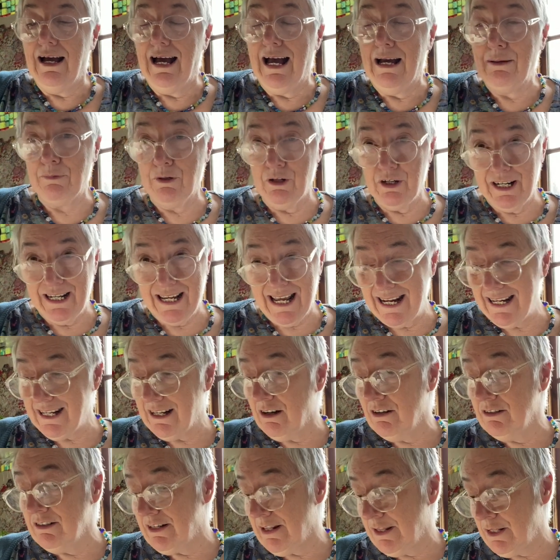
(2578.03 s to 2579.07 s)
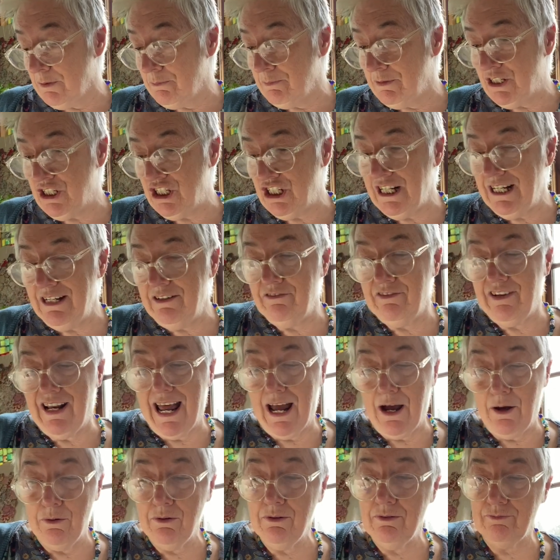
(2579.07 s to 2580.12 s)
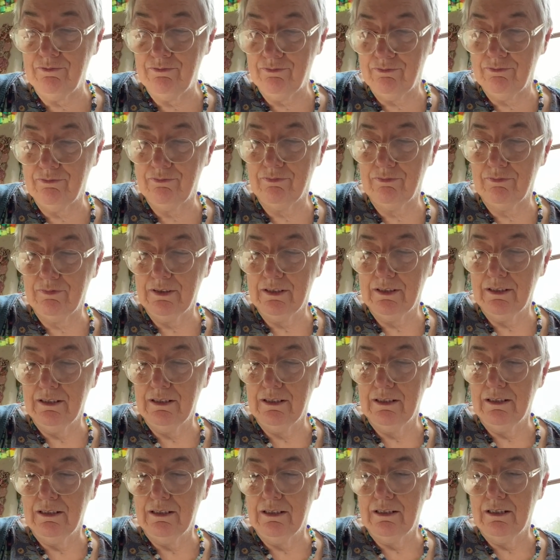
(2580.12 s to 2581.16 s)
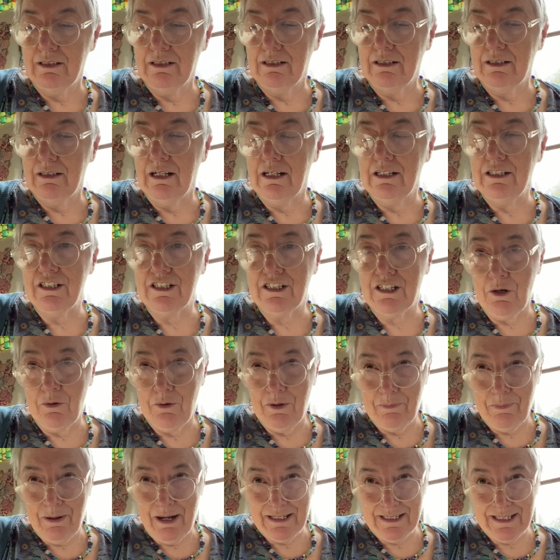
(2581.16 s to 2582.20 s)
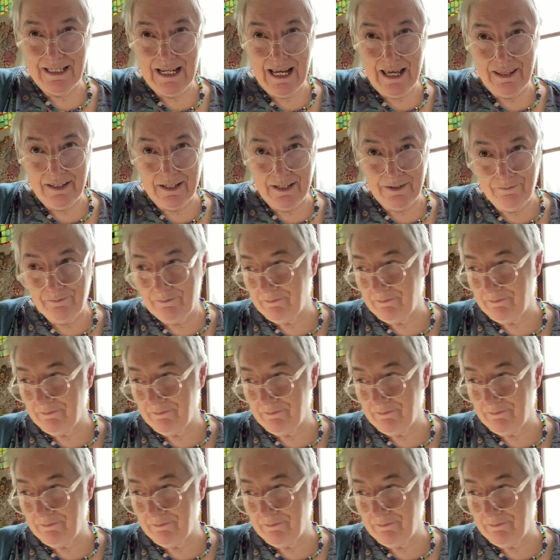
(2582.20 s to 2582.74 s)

I'm going to get it under the machine now and sew it back together.